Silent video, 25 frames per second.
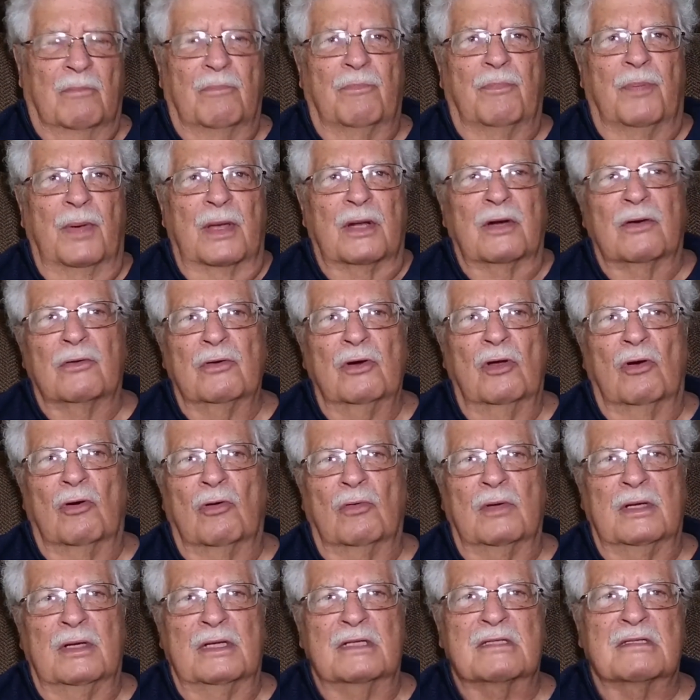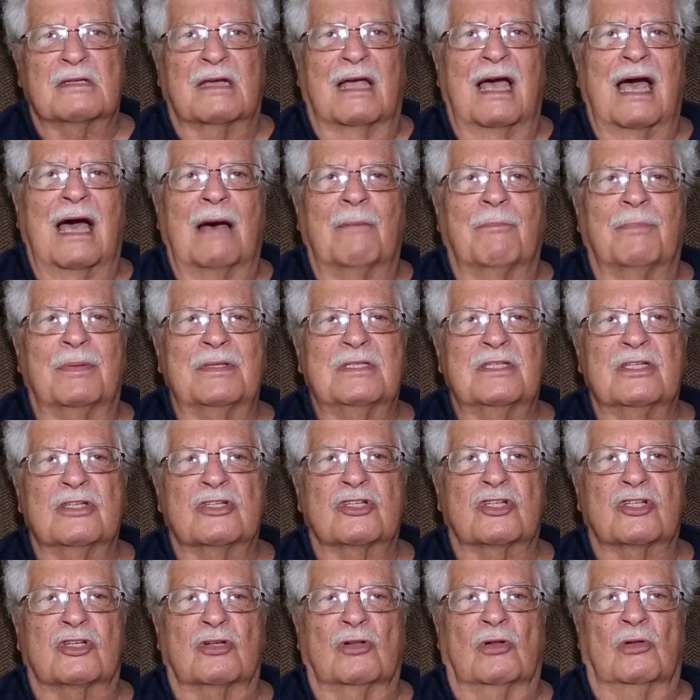better known as
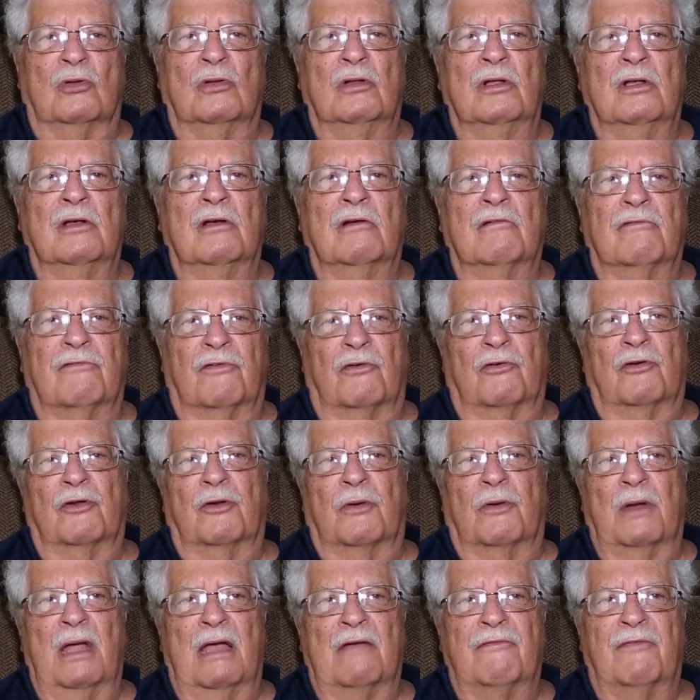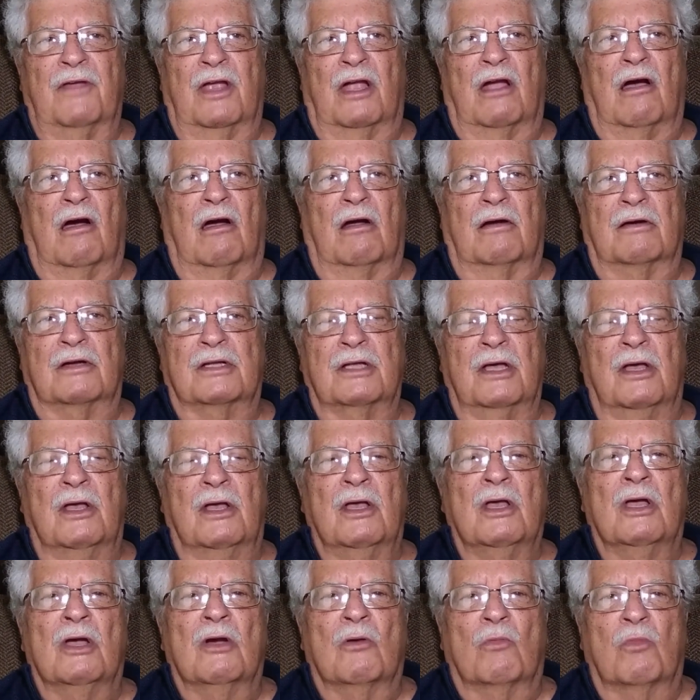compositional photographic art,
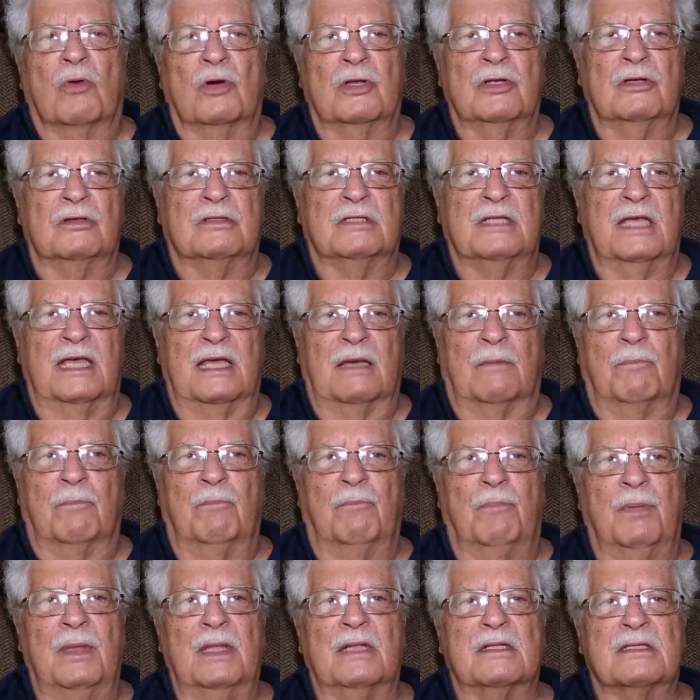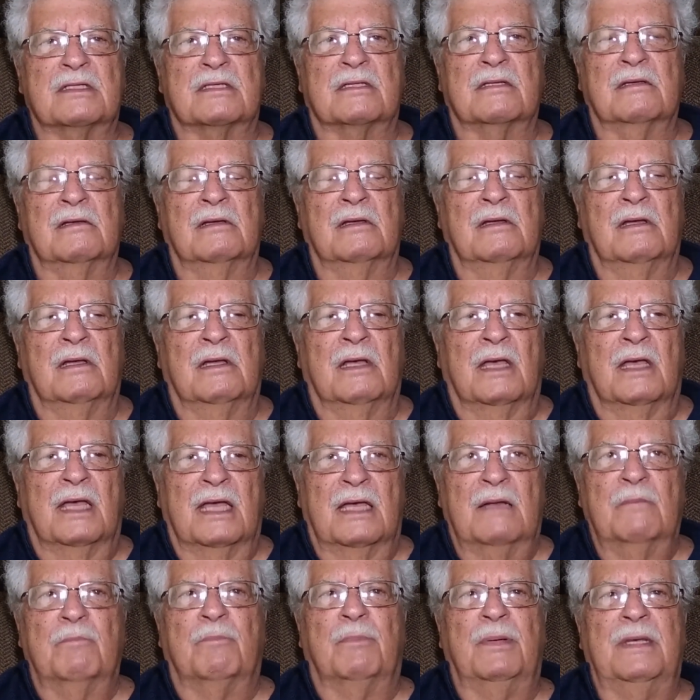where you take bits
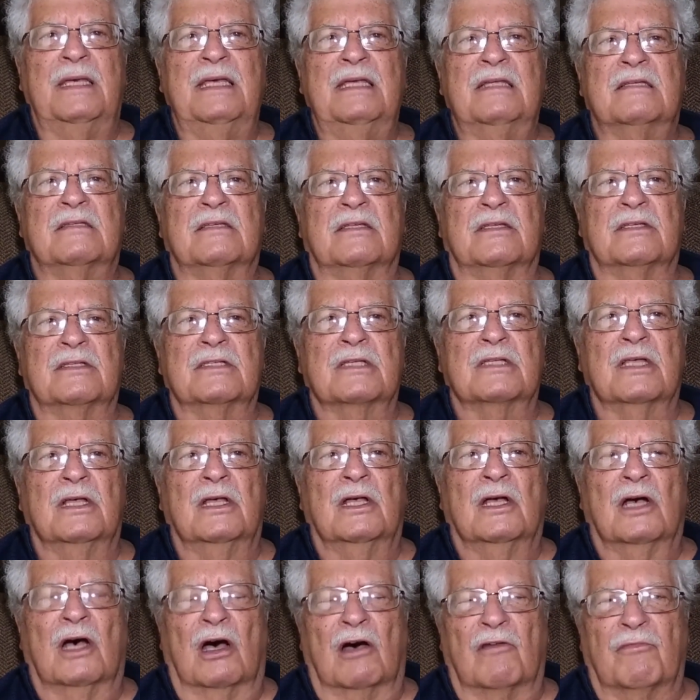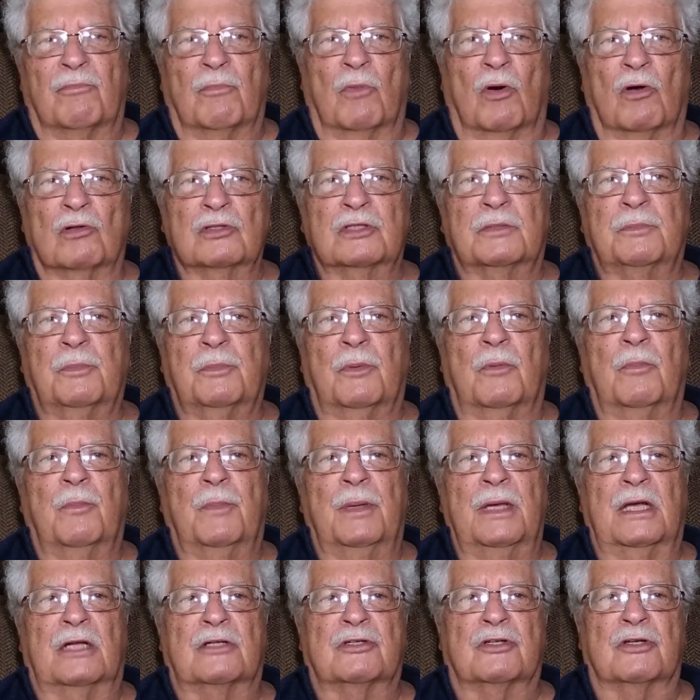and pieces of multiple
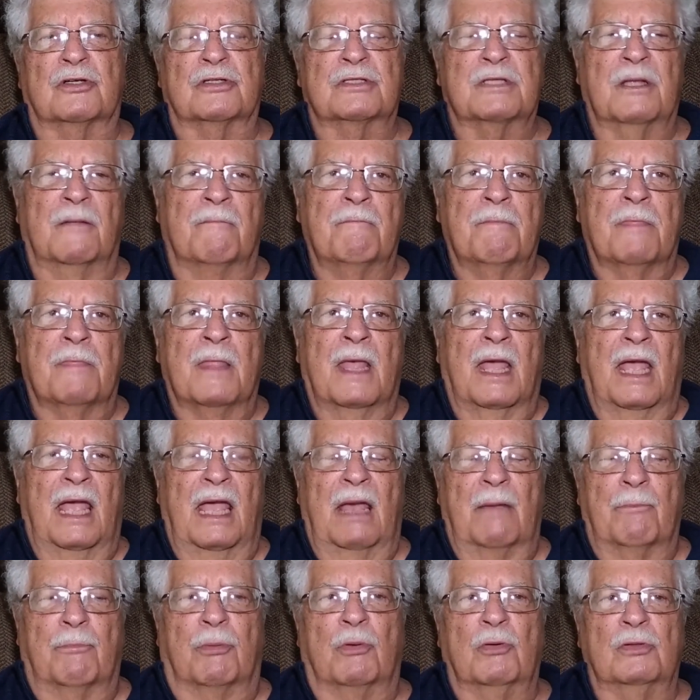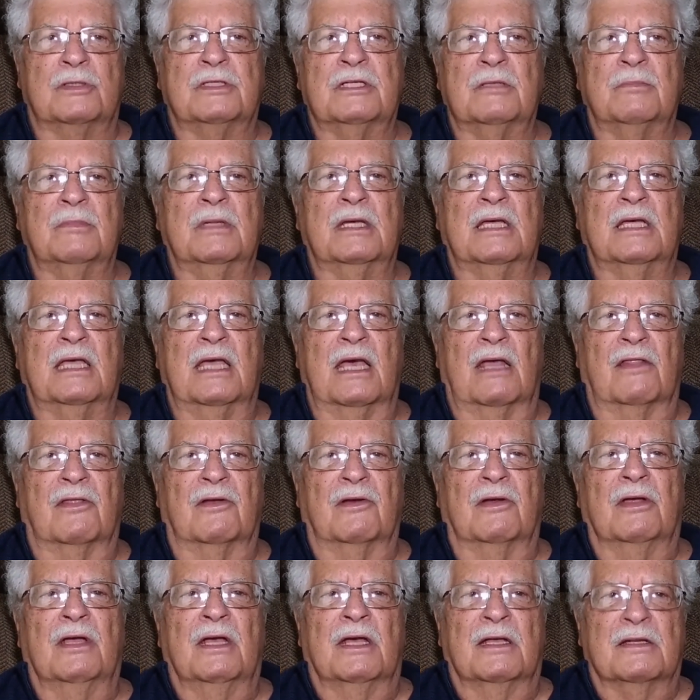pictures and put them
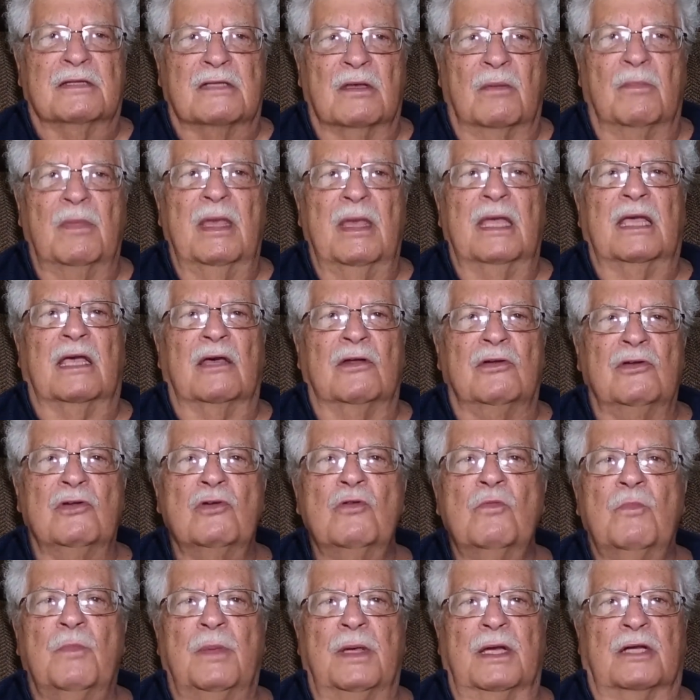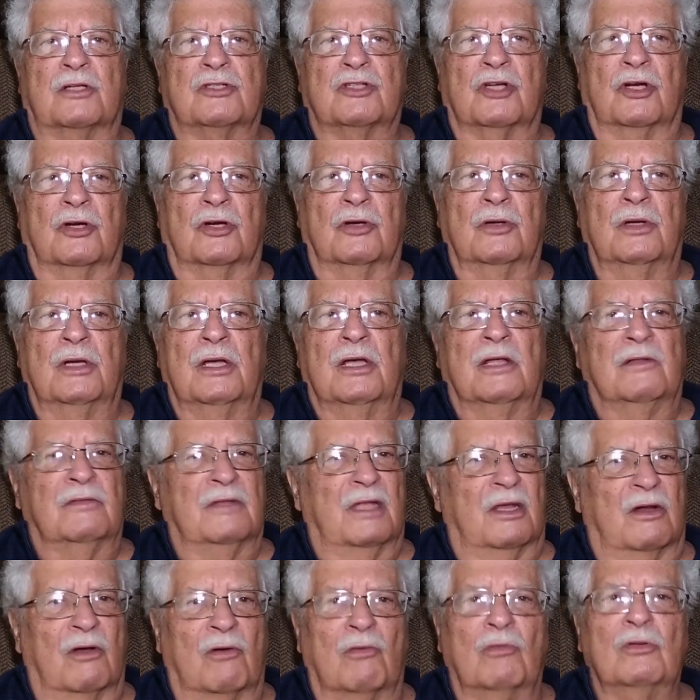together to make a new picture
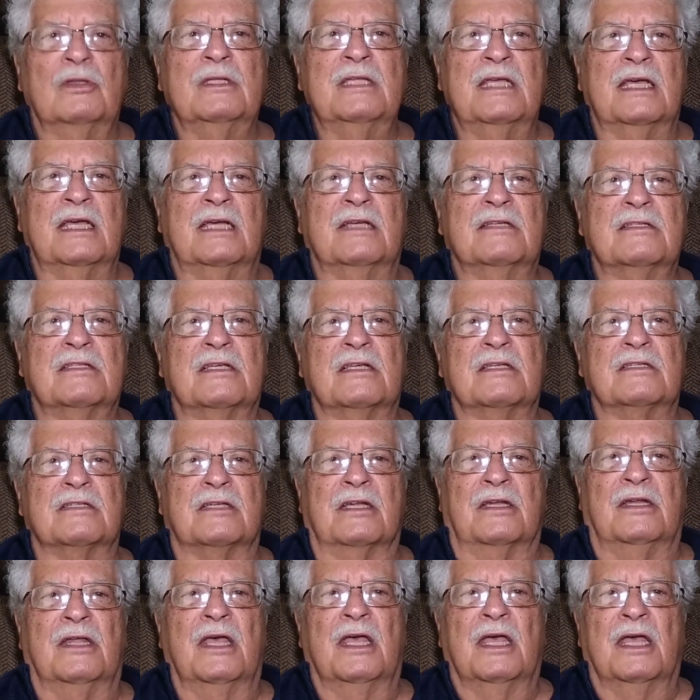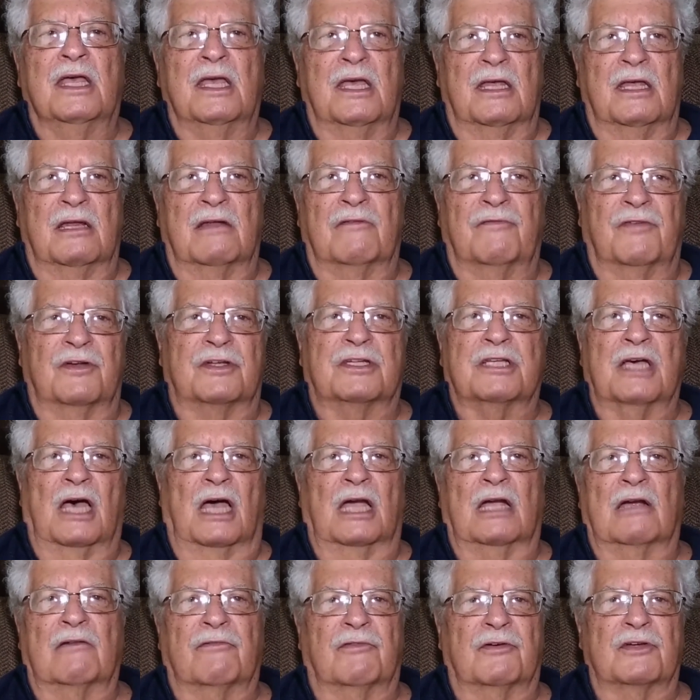that only existed in the
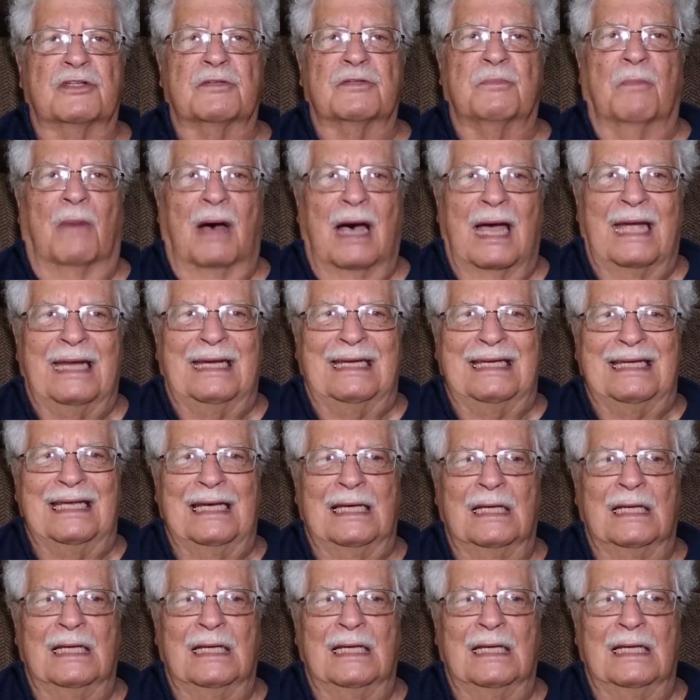photographer's mind.